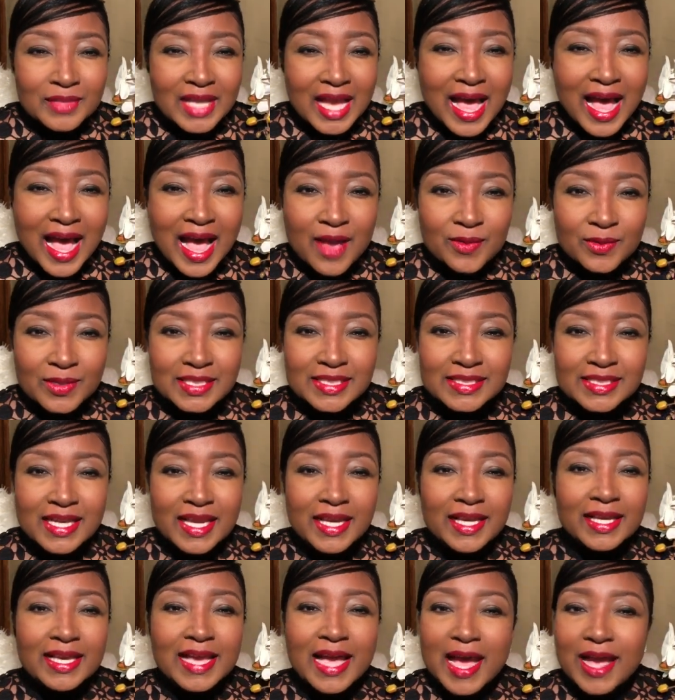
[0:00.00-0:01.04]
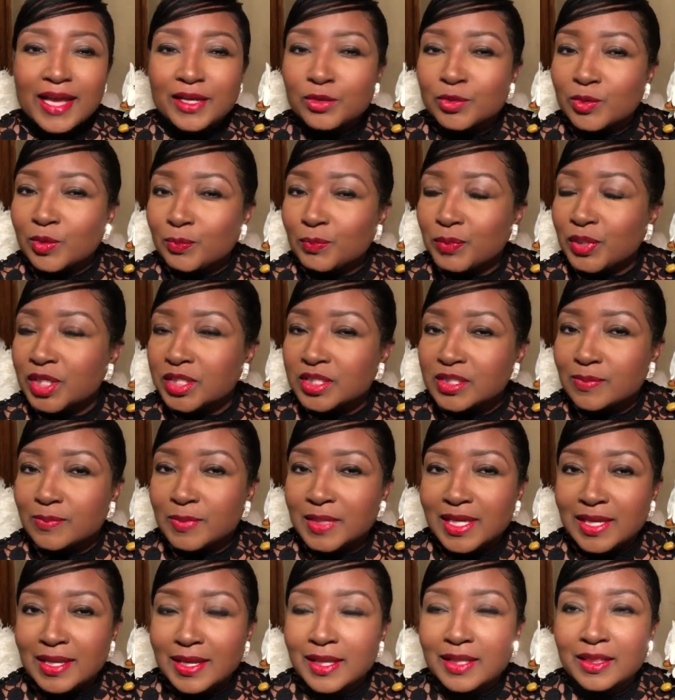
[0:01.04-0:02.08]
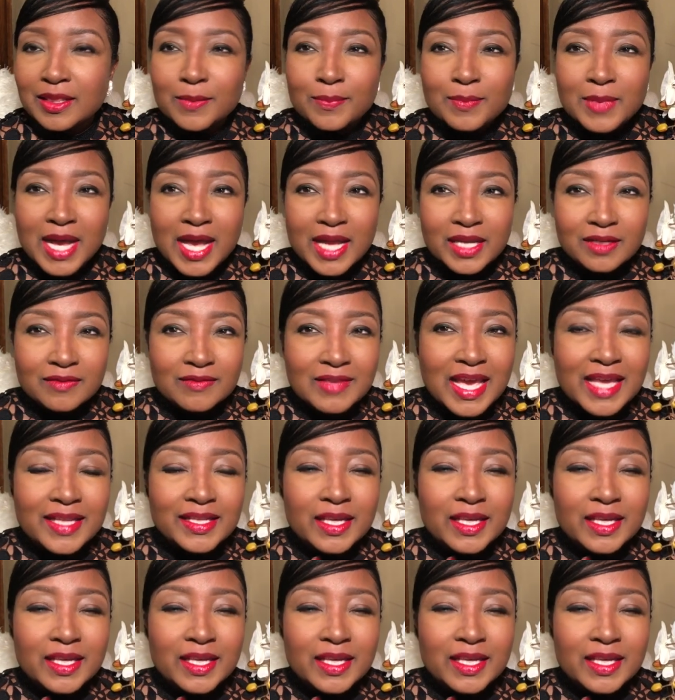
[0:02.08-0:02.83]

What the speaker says: I would say it kind of puts me in the mind of that.